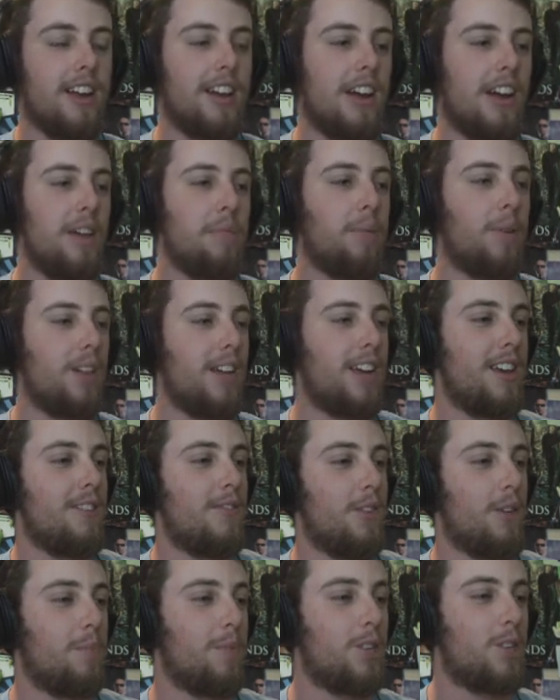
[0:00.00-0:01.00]
I can't
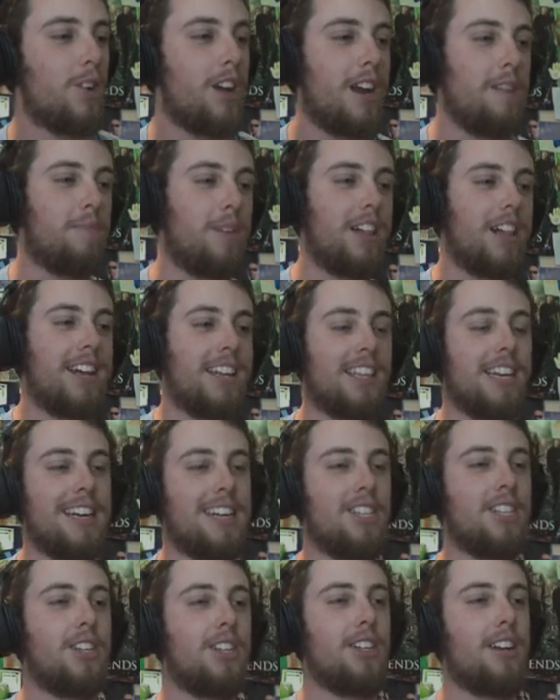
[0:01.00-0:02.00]
believe you betrayed me like
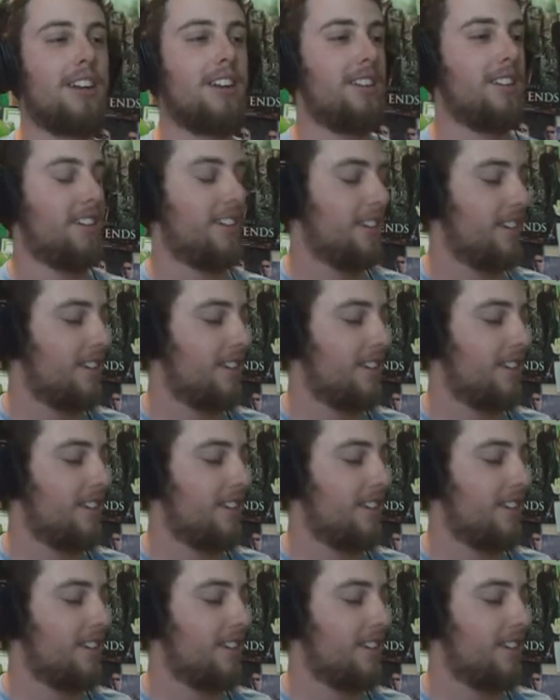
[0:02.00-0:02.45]
that, Chilly.